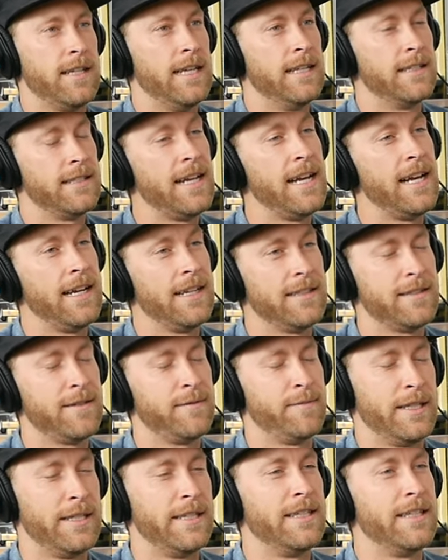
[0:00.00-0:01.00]
his hands have
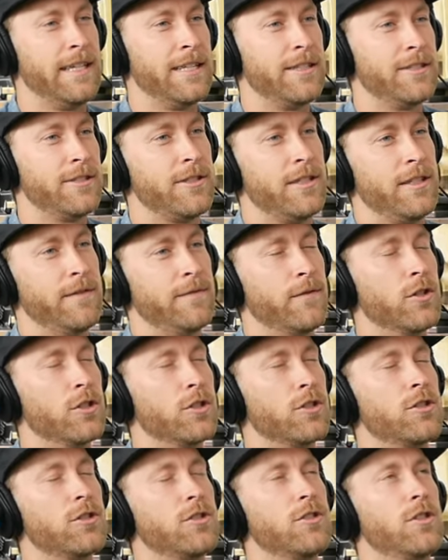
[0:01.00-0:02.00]
been in the industry for
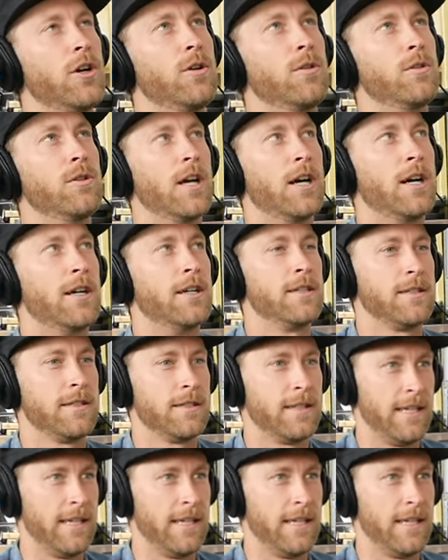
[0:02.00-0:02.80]
so long.